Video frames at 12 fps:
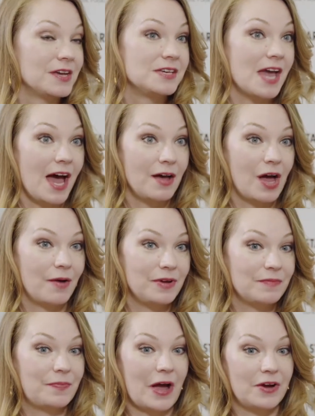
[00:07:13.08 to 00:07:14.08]
Yeah, I
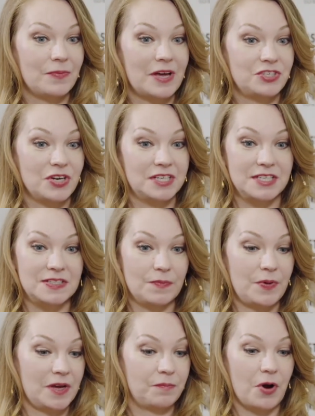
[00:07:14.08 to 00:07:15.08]
mean, biometrics is
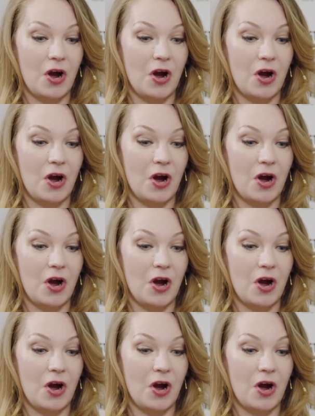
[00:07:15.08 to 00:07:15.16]
a big